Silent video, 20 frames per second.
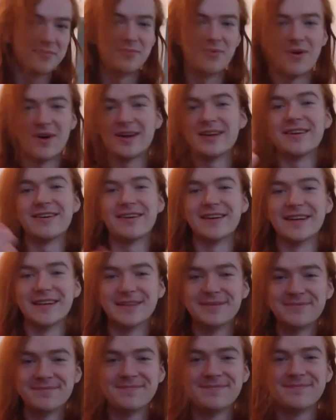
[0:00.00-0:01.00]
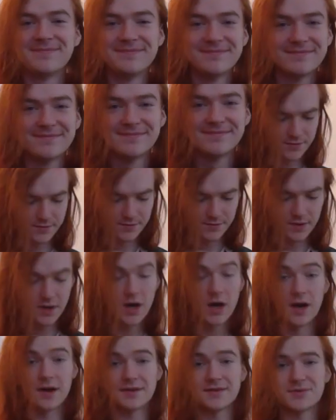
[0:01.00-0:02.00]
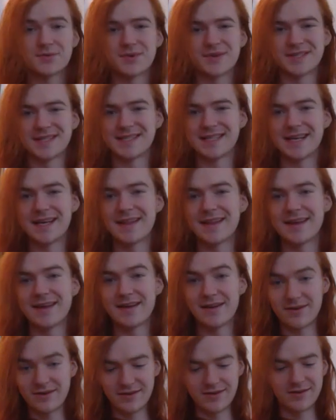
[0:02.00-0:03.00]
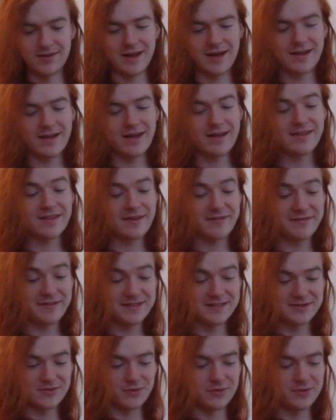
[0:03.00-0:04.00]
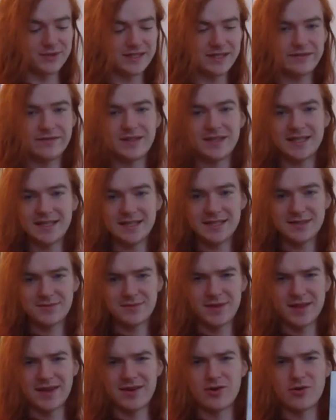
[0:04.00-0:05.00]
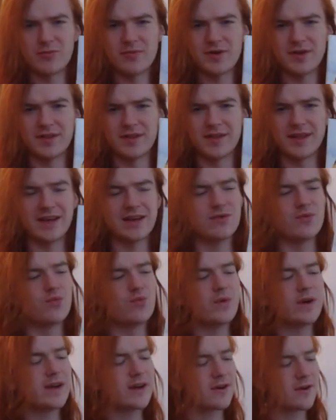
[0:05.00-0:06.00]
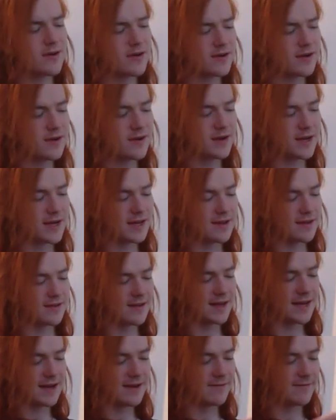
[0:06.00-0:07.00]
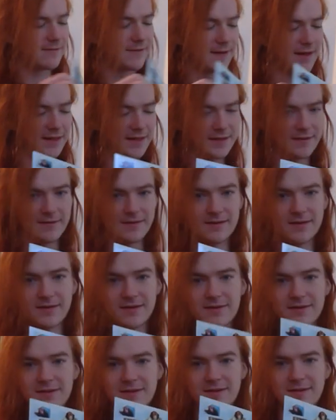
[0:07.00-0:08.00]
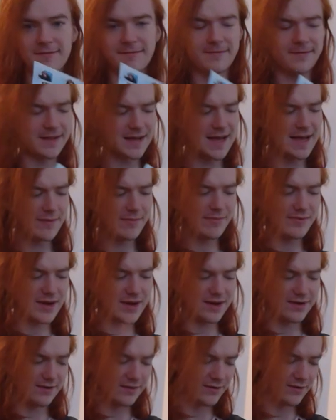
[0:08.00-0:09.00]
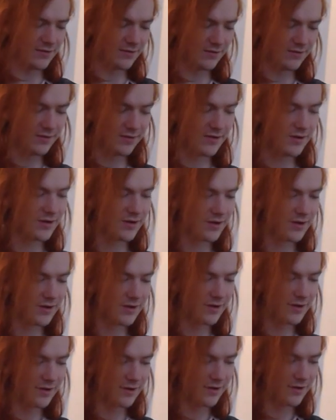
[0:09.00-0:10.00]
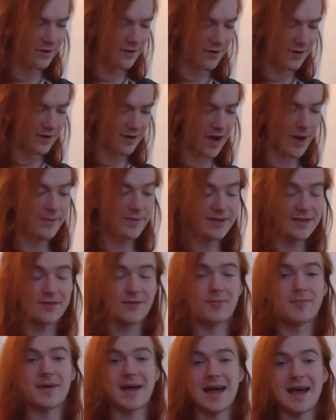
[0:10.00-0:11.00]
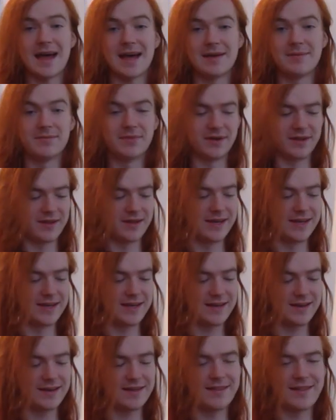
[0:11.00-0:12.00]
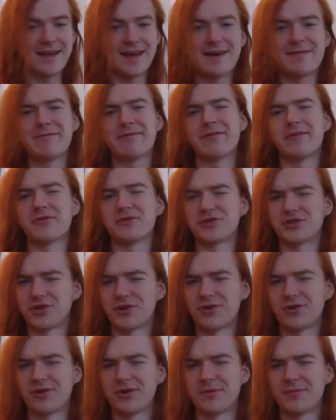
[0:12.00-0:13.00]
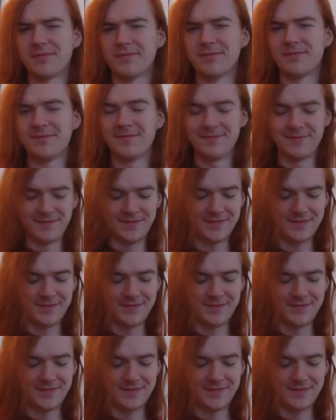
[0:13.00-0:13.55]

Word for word: Why not? I also want to say that on I, I, love these old DVDs where they open like weird and then they have like the the flap. I don't know. I mean they're bad, but like they have their charm.